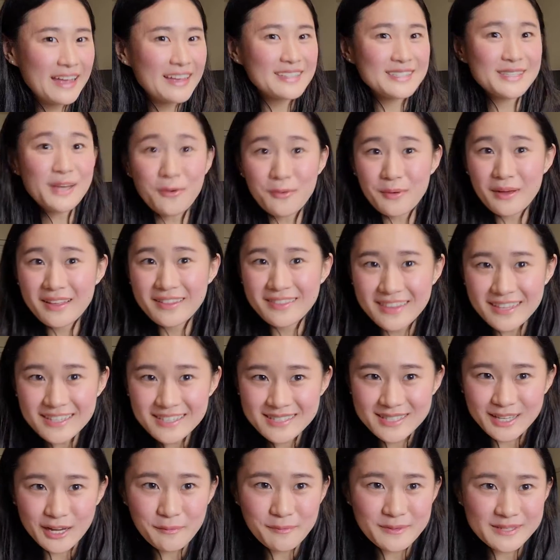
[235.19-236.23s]
so
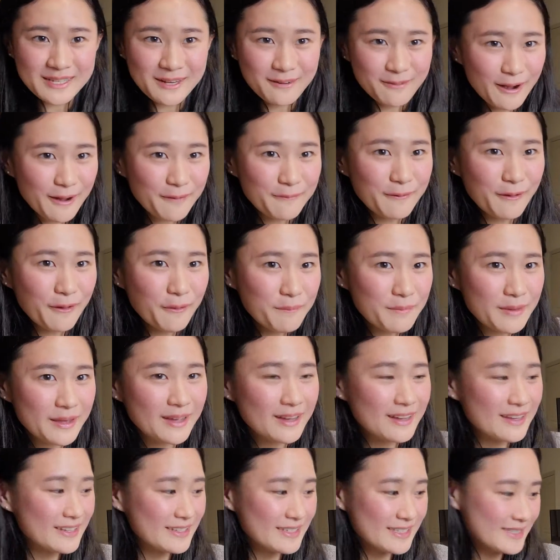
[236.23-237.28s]
this soap is incredible
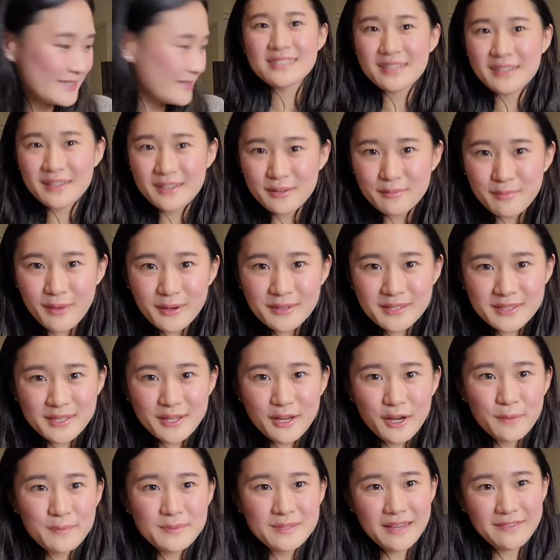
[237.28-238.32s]
because, so you know, most
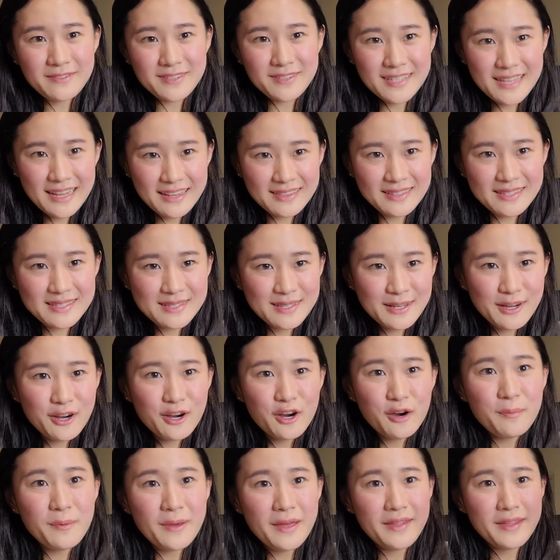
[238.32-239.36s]
soaps, you have to take the
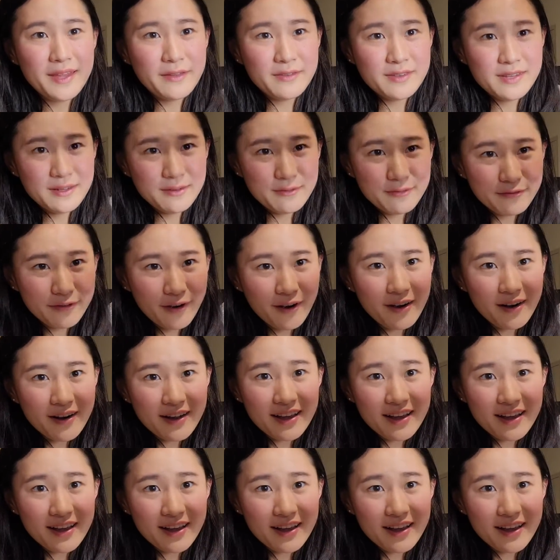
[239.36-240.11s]
soap and then you have to invert